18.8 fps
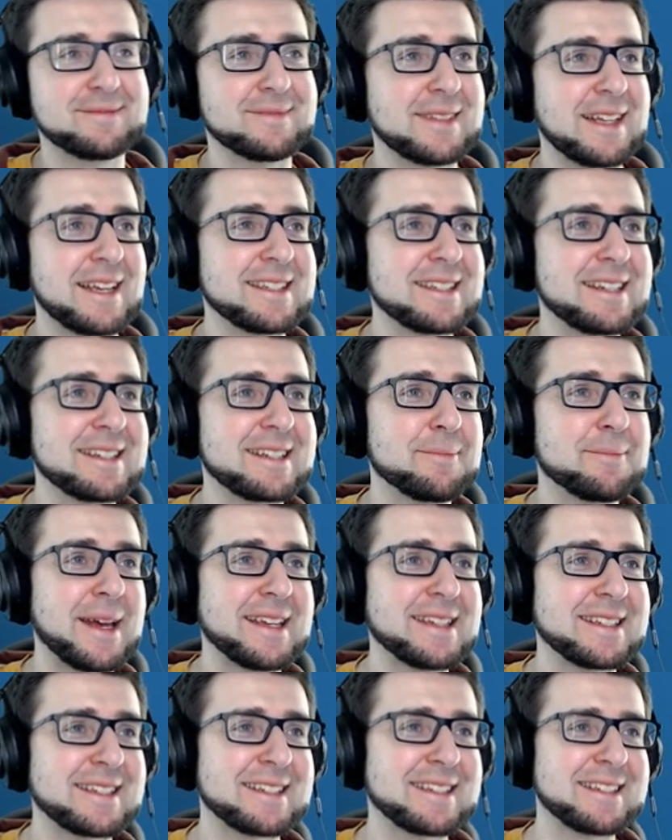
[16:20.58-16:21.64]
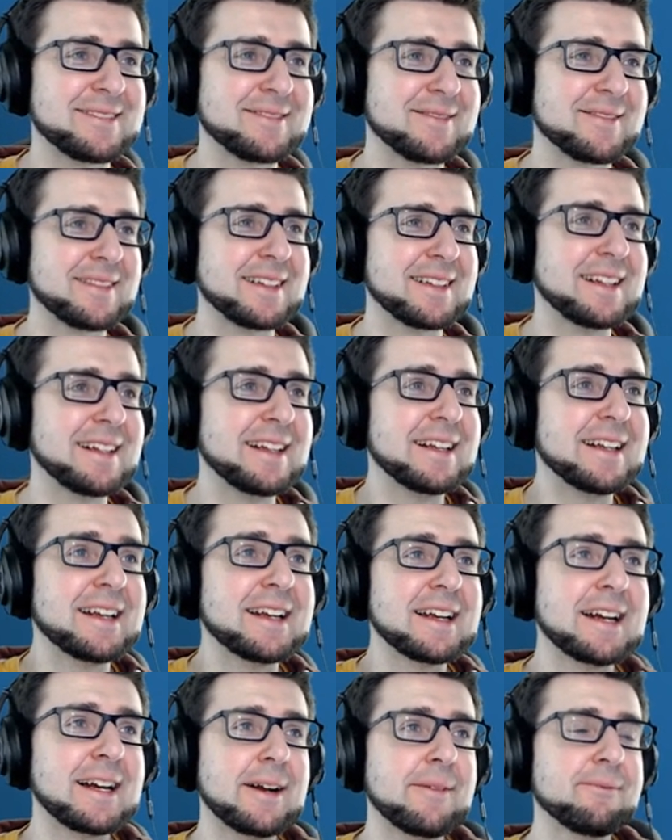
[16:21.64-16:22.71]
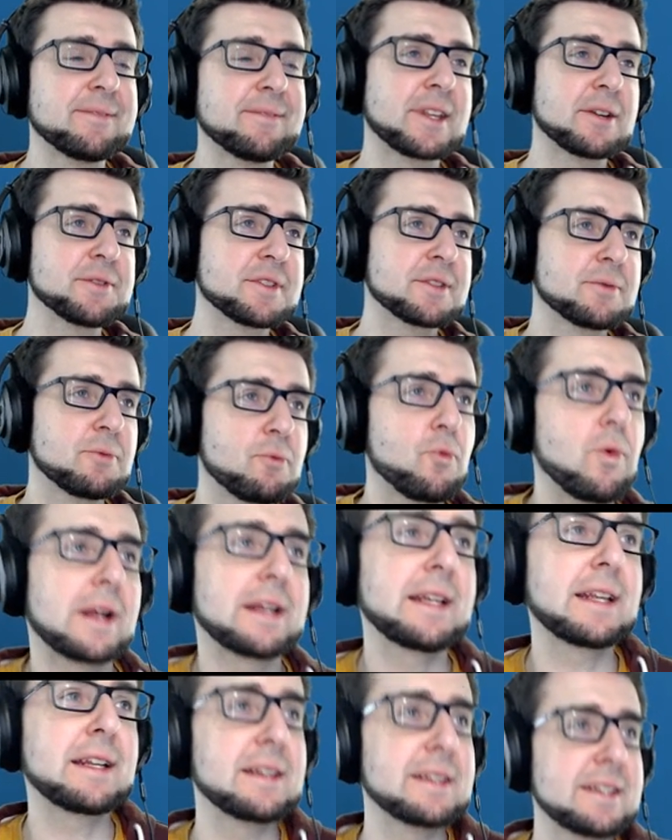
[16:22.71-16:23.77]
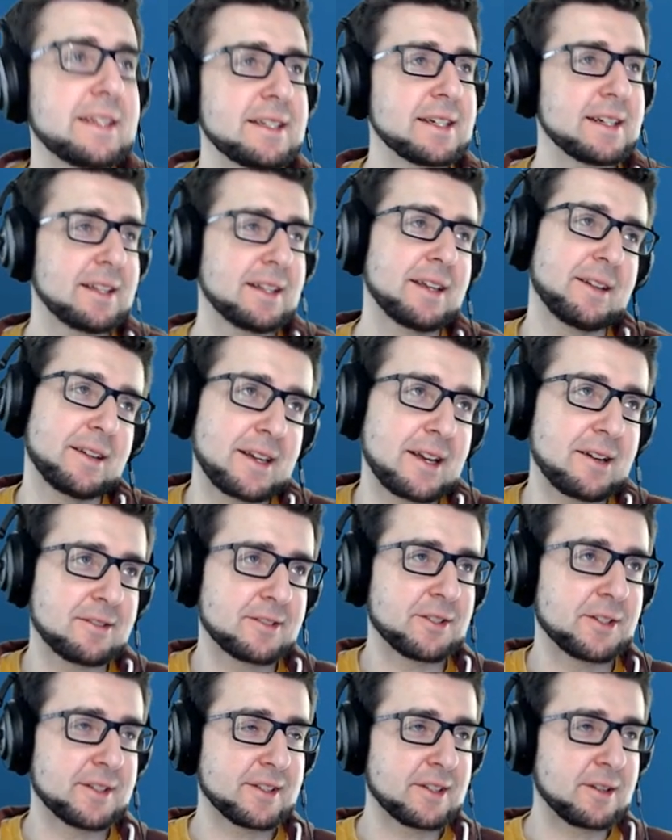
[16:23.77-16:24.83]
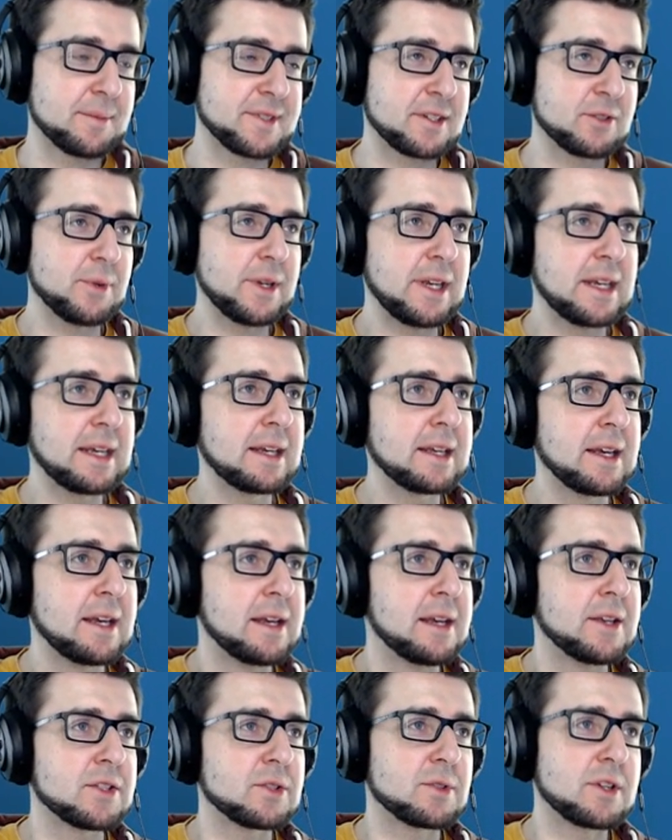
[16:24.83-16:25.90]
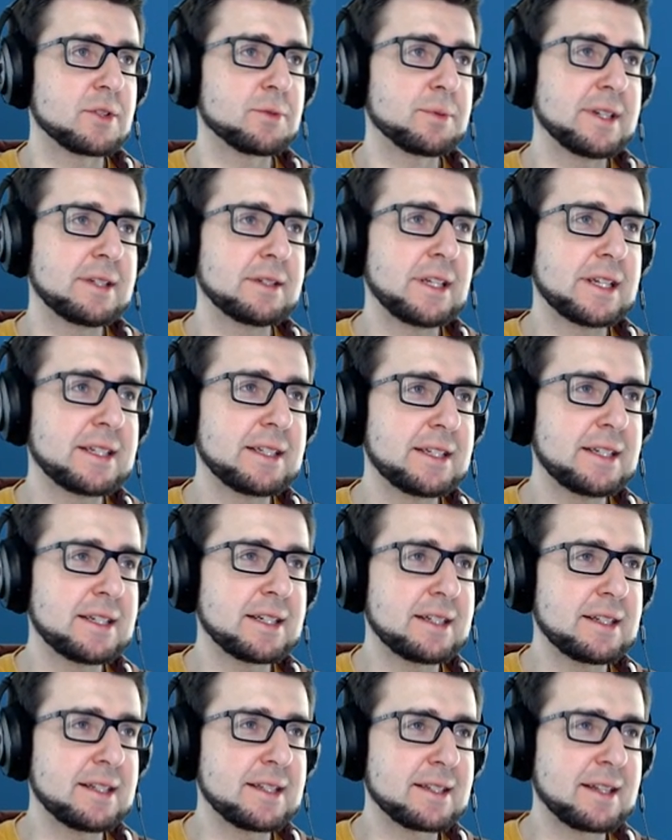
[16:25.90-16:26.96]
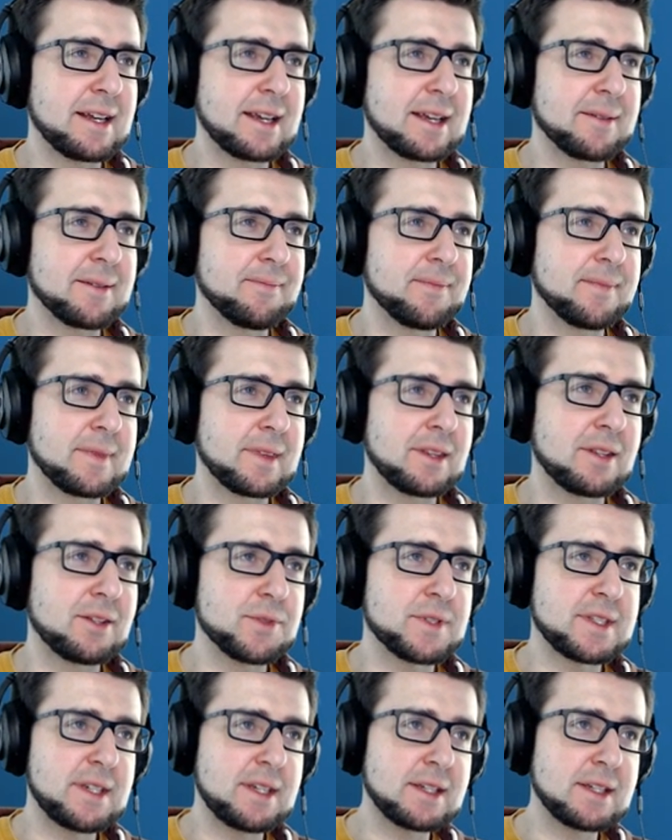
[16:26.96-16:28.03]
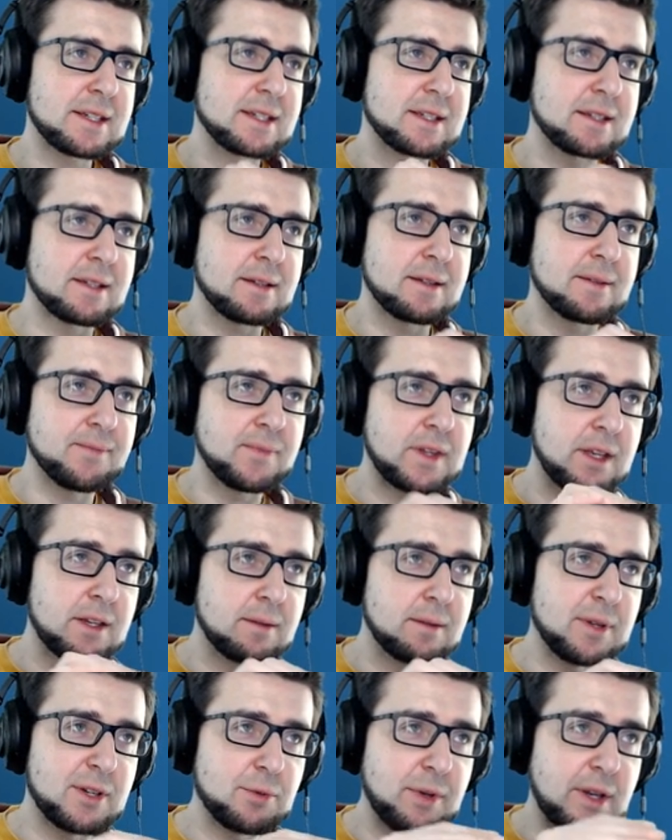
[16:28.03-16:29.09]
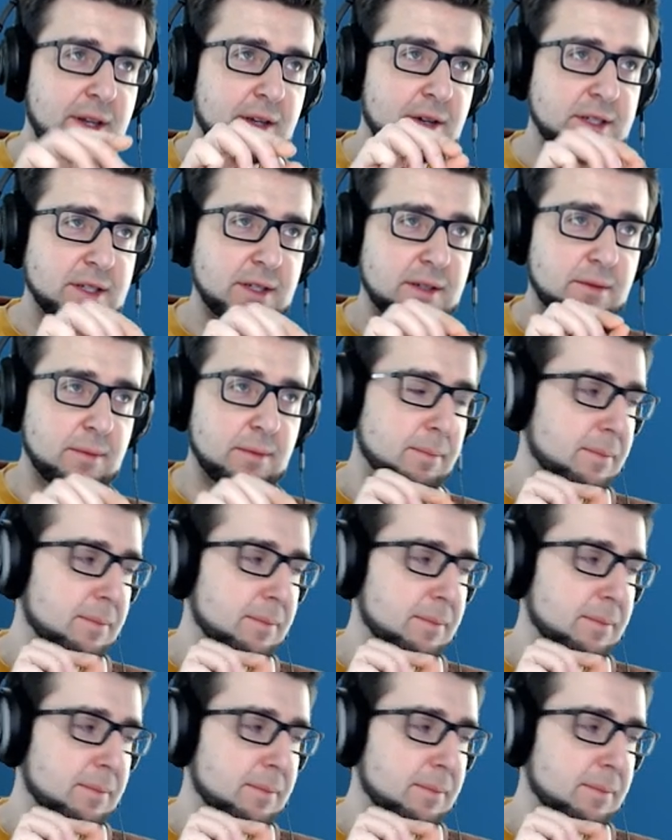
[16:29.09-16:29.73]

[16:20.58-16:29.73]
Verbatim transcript: Isn't it the best? Um, there's one little detail, and uh, now of course comes the tweaking. So there's one little detail, it's like, you see that um, in between there's